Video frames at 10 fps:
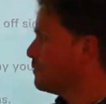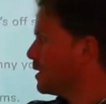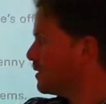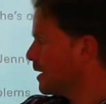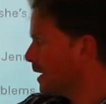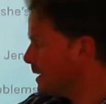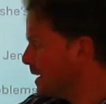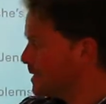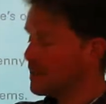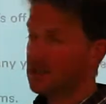with the
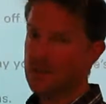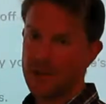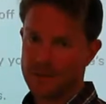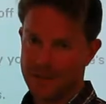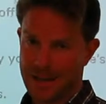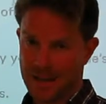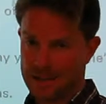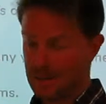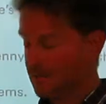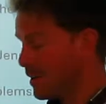unless, you know it's a
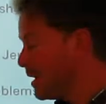negative.